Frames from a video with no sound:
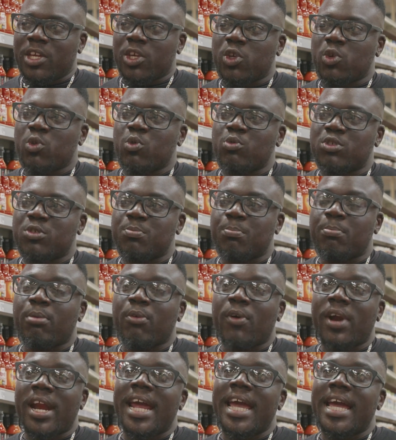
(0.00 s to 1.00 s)
huge
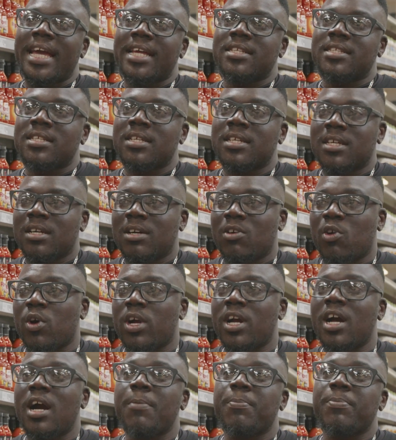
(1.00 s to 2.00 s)
brand or
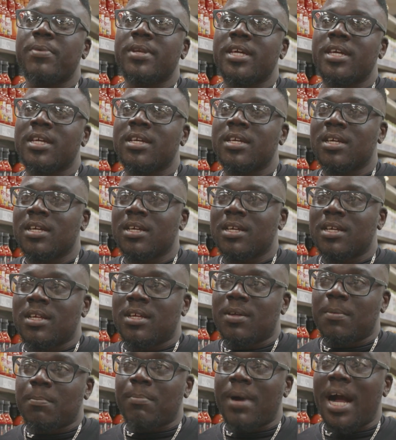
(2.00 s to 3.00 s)
company
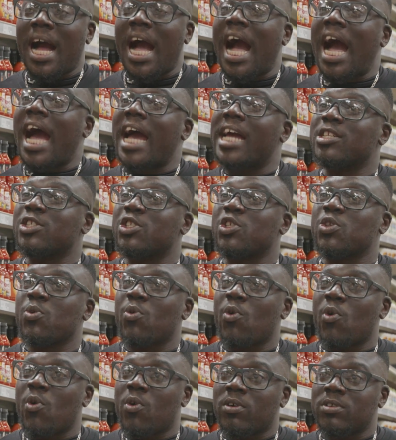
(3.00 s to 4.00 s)
behind you
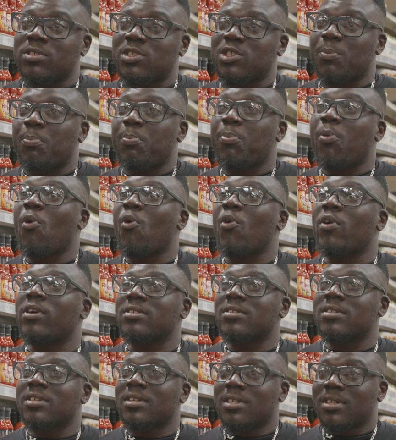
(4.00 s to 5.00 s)
or support
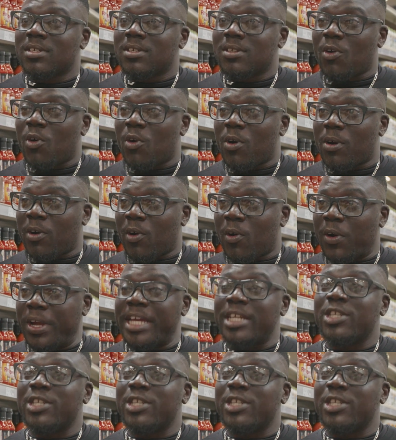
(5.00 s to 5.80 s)
or, or